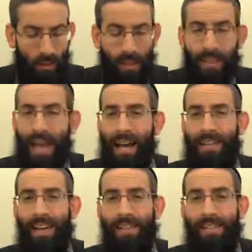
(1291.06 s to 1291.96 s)
In that
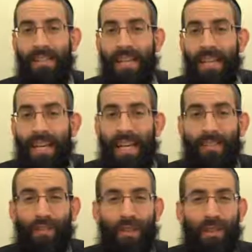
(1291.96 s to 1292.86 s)
case,
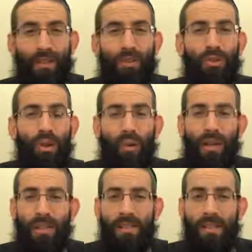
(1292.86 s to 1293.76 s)
even when there are two
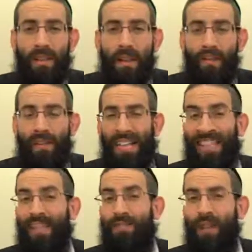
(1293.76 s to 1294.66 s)
doorways
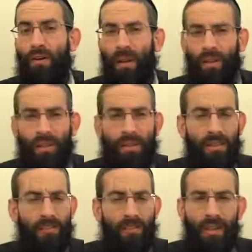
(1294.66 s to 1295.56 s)
facing different
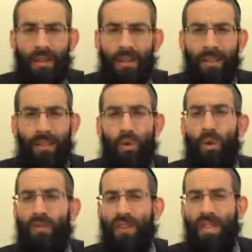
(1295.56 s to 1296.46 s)
directions, there's no
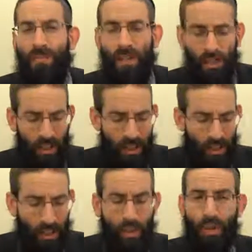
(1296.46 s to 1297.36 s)
room for suspicion
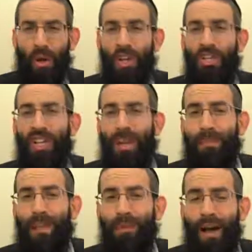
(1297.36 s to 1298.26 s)
here. There's no chashad
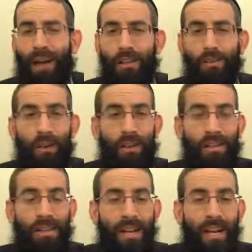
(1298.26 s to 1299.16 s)
being aroused
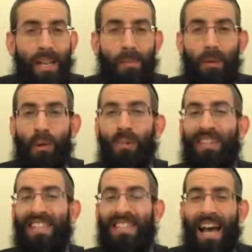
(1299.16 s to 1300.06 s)
because the people who live
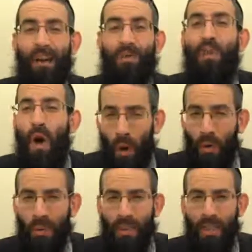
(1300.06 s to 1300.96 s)
in this town
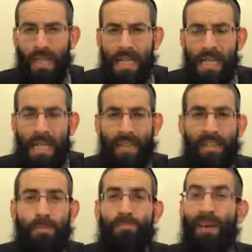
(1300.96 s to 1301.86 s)
know that
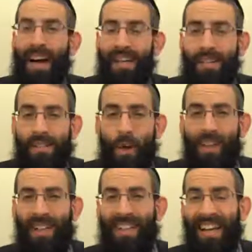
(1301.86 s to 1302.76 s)
this bias
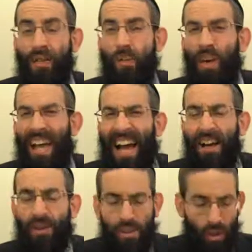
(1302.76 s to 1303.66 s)
only contains one
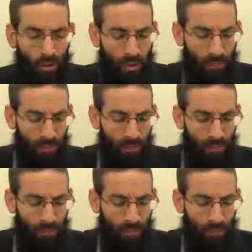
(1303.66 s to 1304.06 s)
household.